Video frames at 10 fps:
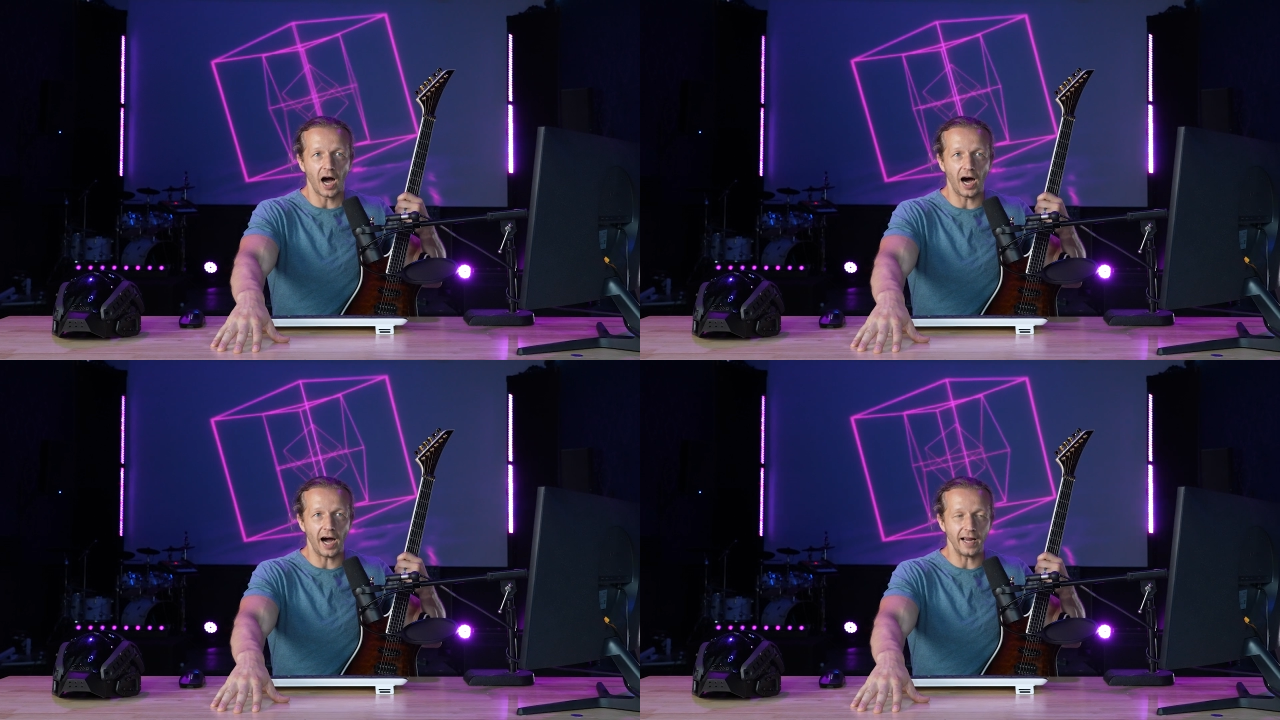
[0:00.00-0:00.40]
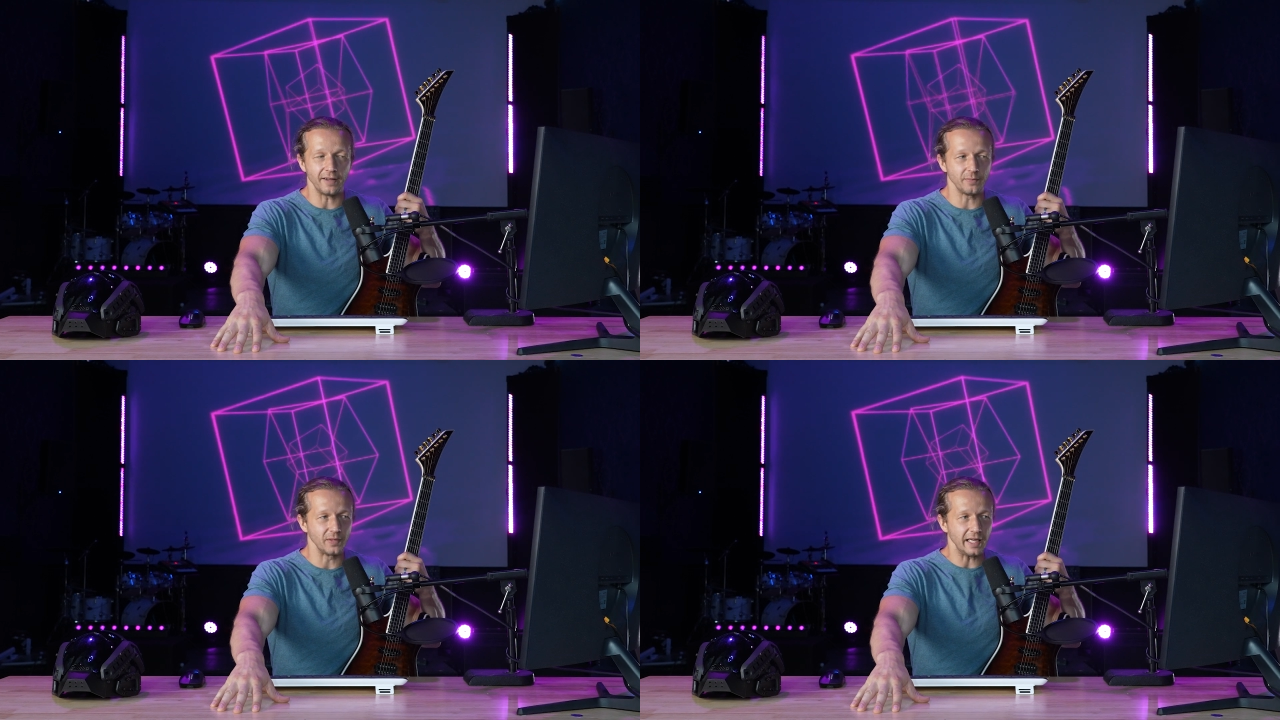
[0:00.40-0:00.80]

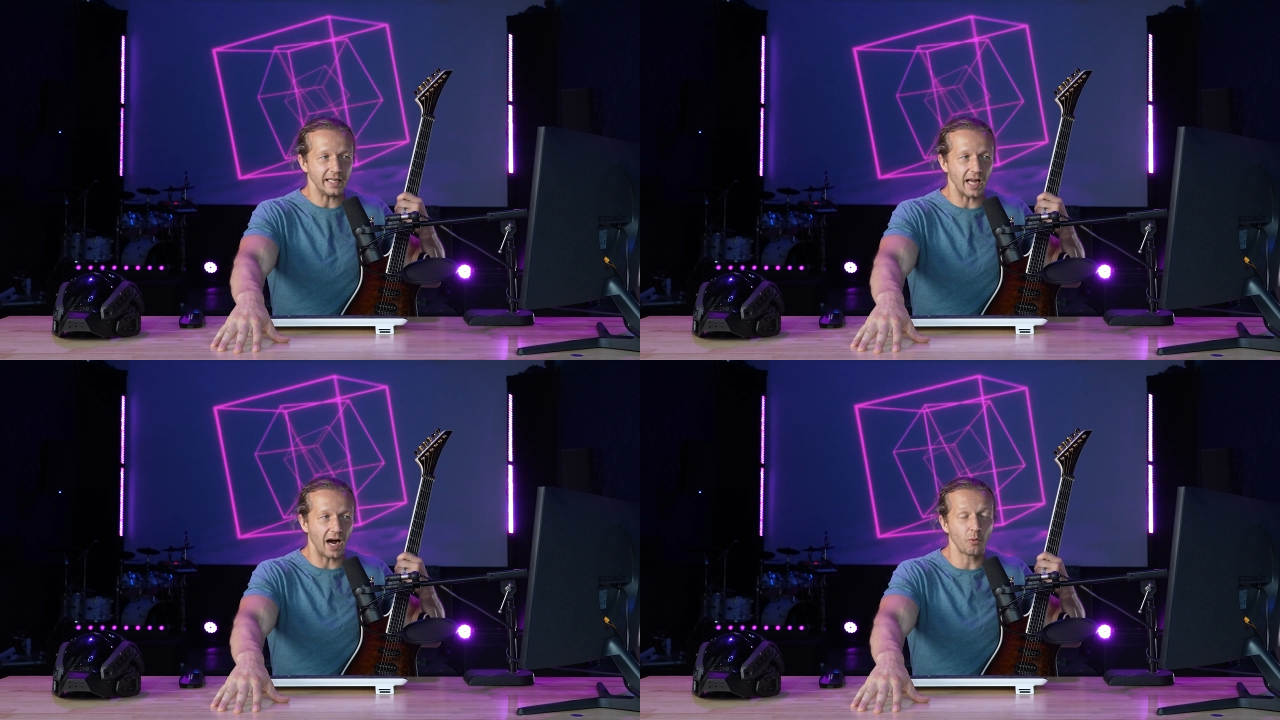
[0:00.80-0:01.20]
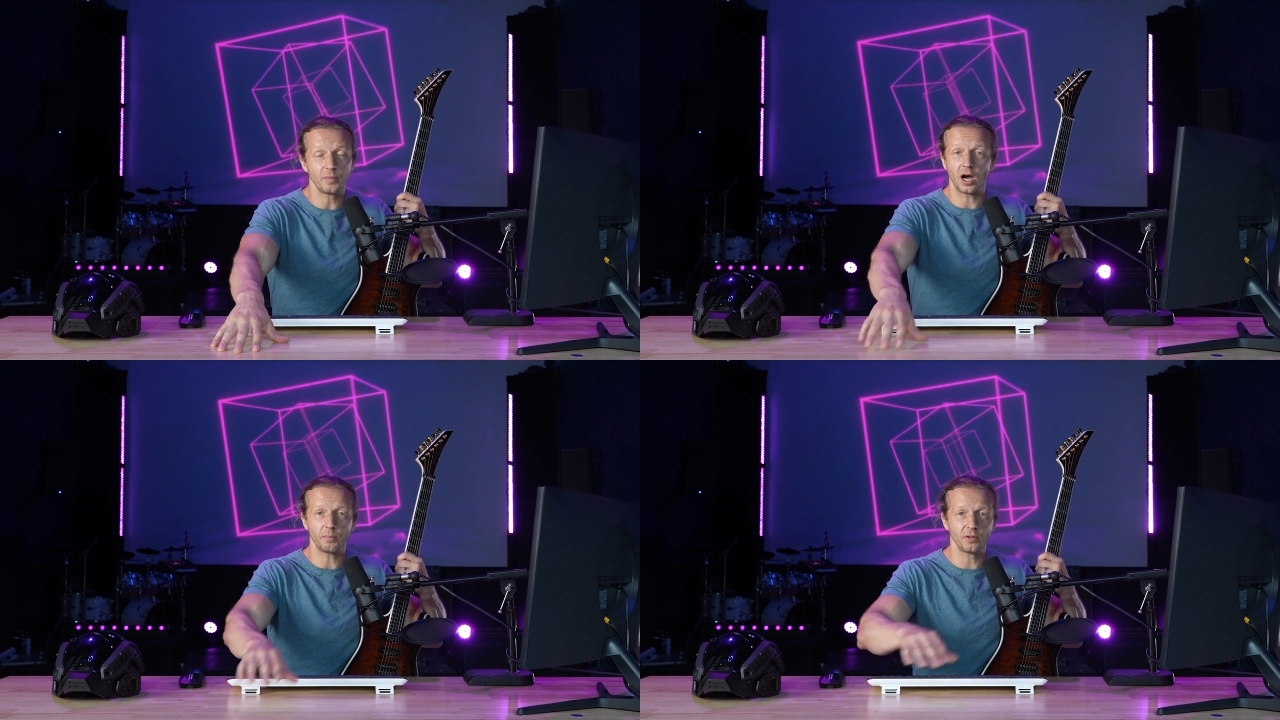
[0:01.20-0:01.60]
I in I will
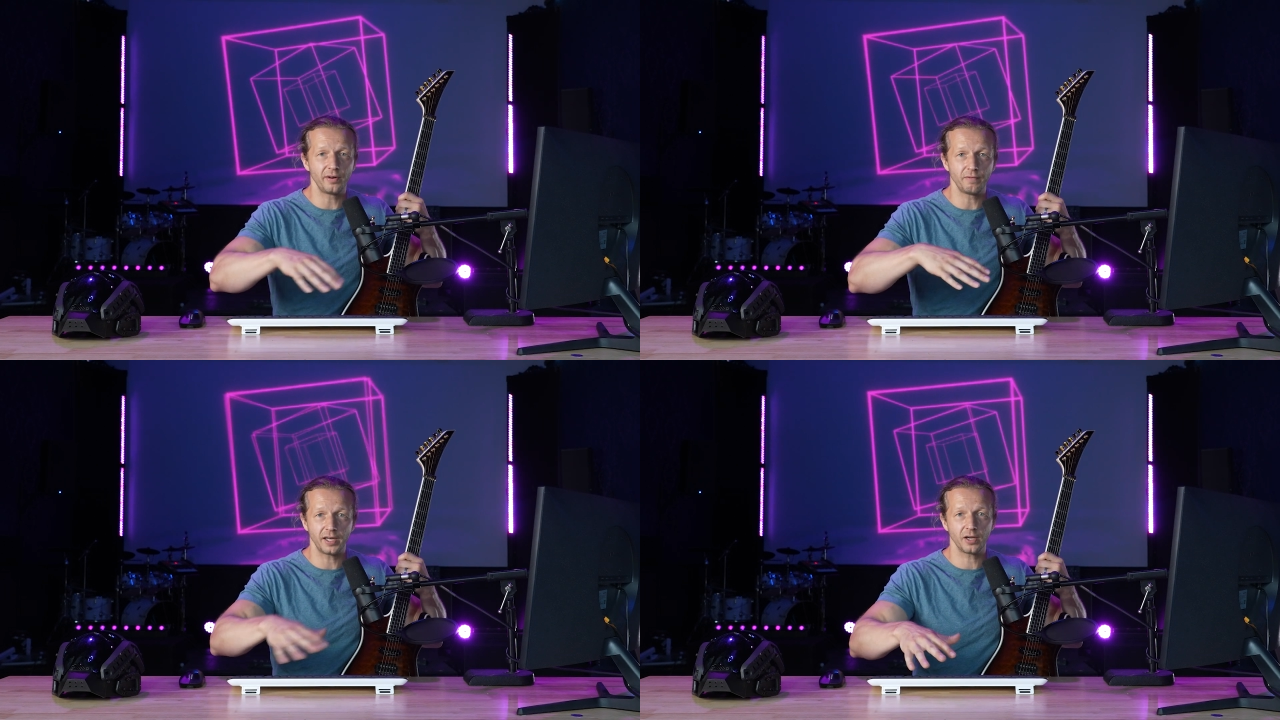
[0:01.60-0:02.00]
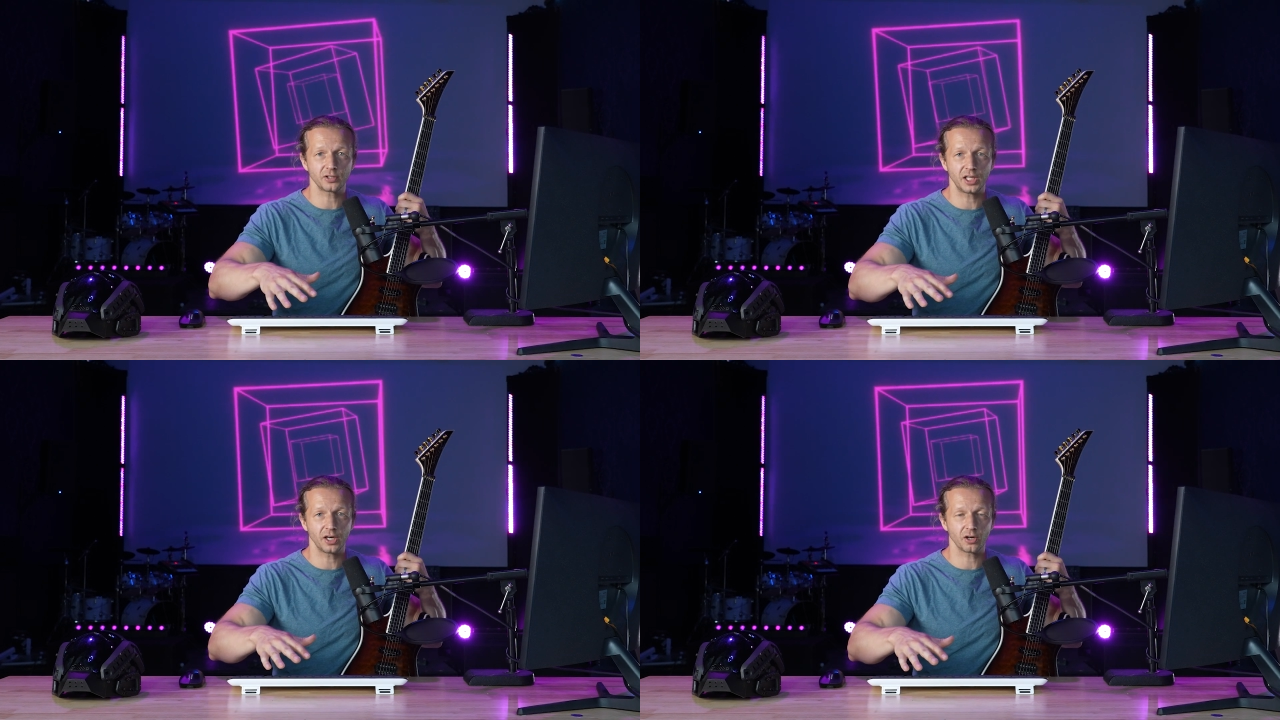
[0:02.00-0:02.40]
be uploading
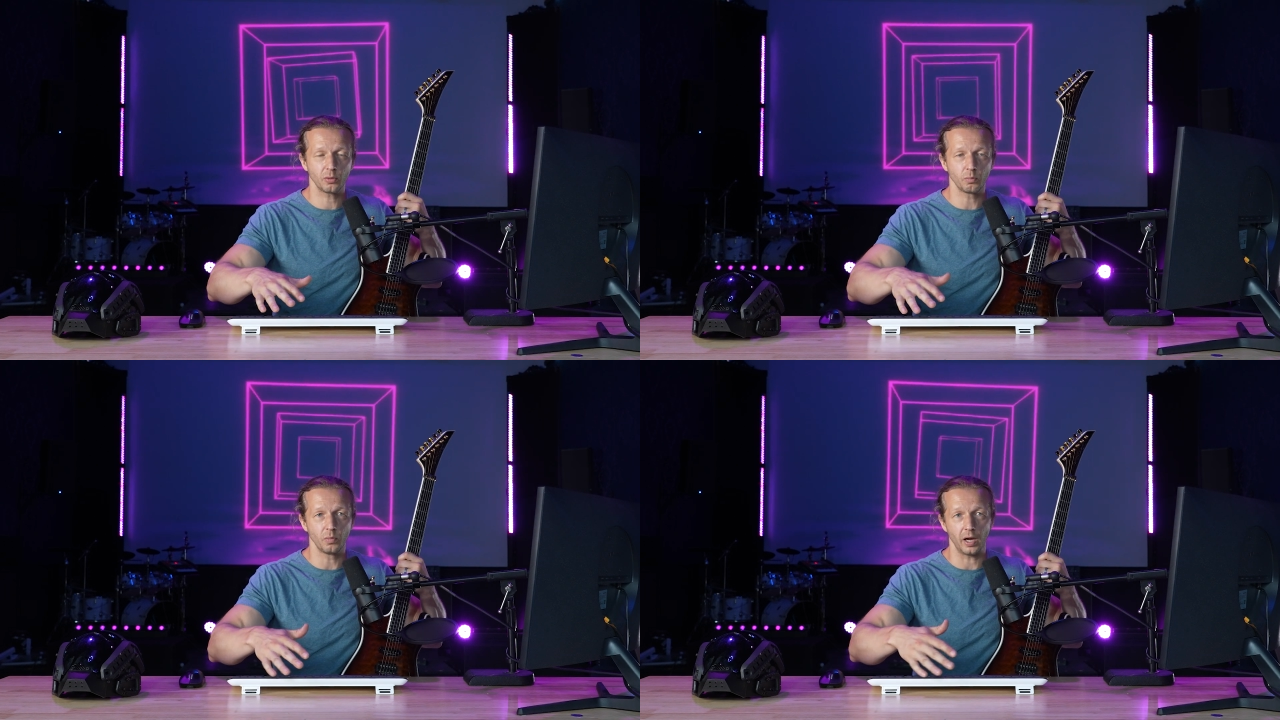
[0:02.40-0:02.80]
videos here.